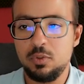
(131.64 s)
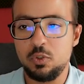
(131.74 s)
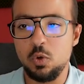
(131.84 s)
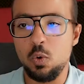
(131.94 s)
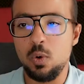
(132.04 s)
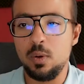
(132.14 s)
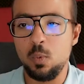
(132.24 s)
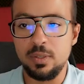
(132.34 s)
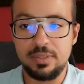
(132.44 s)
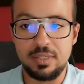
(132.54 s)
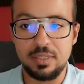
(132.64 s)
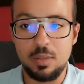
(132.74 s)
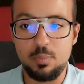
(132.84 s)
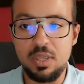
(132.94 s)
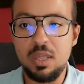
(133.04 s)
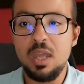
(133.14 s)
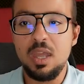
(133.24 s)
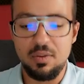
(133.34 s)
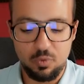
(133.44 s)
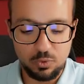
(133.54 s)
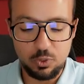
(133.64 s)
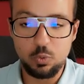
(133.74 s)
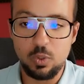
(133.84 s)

So 169p, if you insert